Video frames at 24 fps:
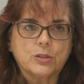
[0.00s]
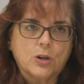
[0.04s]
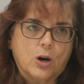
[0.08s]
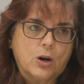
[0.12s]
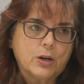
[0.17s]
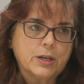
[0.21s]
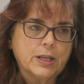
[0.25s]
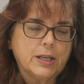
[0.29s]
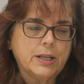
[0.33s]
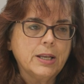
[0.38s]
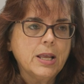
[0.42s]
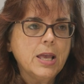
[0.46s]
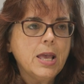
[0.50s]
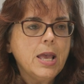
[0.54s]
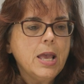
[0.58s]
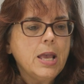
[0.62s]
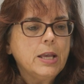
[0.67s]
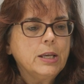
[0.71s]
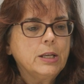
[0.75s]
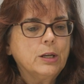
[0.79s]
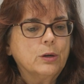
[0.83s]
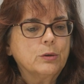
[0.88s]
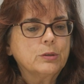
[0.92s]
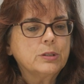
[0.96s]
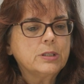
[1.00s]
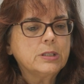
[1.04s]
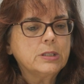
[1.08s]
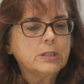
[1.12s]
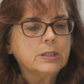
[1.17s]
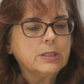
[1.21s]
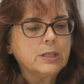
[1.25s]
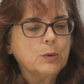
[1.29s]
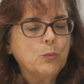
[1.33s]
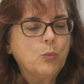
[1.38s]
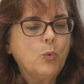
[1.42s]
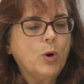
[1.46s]
it's audit.
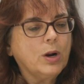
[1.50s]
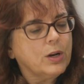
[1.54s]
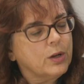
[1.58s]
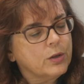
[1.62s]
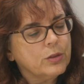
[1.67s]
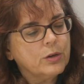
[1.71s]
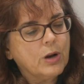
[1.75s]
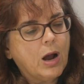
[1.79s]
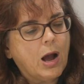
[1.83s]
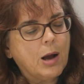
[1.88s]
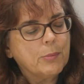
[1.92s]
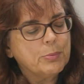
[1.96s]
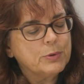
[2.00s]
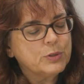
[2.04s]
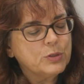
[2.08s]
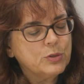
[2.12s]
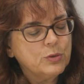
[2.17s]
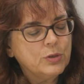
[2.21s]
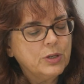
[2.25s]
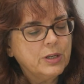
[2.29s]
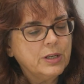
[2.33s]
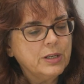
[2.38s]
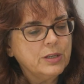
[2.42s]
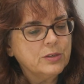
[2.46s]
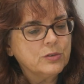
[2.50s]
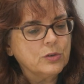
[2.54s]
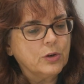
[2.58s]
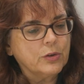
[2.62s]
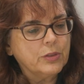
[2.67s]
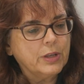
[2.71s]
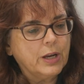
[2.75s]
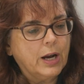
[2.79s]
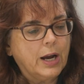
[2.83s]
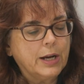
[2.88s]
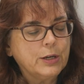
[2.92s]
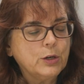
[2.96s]
What other opportunities are
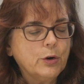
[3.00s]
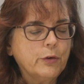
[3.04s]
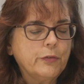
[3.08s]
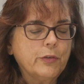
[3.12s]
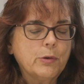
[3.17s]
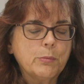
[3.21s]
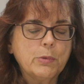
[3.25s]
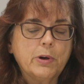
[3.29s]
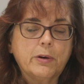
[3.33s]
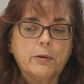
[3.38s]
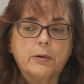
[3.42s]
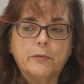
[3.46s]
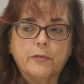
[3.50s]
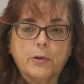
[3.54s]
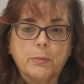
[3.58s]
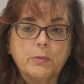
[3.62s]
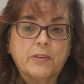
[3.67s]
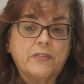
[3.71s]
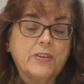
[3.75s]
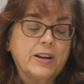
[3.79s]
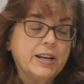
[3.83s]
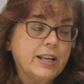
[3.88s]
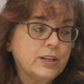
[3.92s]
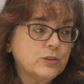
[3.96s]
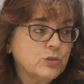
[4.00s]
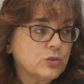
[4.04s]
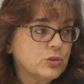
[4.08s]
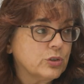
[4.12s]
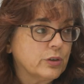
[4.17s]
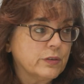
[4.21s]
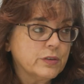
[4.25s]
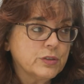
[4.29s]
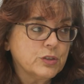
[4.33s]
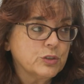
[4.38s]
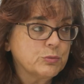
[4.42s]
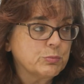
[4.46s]
there? I know from a financial
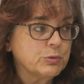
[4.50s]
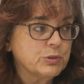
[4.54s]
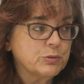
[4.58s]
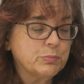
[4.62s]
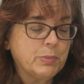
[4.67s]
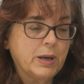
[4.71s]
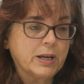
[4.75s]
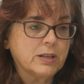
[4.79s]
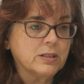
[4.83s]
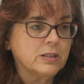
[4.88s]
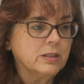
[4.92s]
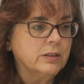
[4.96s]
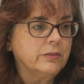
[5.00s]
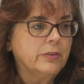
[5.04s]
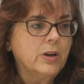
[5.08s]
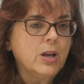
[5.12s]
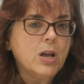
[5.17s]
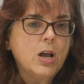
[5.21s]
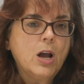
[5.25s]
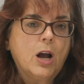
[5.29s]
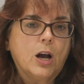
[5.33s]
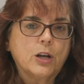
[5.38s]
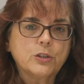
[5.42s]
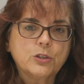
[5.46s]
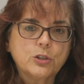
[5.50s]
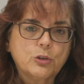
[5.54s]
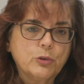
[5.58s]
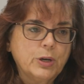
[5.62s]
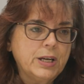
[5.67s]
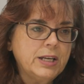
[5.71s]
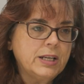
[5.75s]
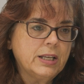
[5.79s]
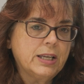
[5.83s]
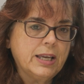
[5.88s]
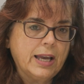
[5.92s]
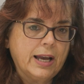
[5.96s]
services perspective, a
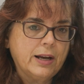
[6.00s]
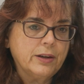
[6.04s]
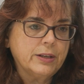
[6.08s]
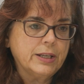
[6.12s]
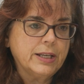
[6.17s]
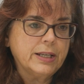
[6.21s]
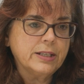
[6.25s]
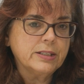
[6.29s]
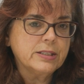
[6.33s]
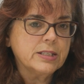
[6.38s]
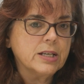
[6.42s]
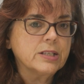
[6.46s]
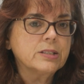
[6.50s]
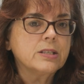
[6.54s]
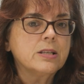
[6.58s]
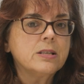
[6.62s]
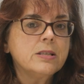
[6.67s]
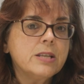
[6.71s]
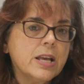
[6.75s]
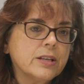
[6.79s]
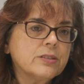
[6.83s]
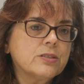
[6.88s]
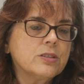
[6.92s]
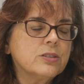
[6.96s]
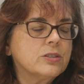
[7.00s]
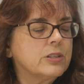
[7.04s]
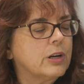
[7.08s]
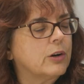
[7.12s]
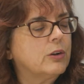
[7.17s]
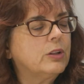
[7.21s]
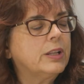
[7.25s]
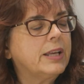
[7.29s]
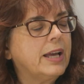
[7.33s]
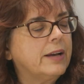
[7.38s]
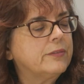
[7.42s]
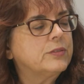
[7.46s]
degree in accounting doesn't
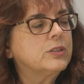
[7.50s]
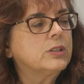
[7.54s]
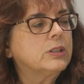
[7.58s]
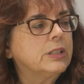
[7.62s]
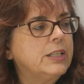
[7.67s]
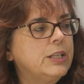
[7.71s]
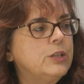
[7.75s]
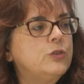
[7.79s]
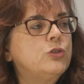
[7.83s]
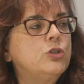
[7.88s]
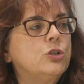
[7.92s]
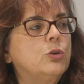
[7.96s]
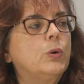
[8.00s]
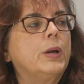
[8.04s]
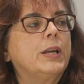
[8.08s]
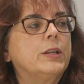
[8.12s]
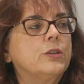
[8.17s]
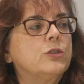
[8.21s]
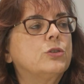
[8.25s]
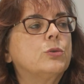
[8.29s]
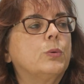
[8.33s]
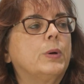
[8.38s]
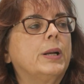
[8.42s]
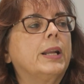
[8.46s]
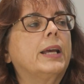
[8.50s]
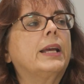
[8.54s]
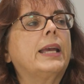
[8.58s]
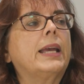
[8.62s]
necessarily have to lead you into an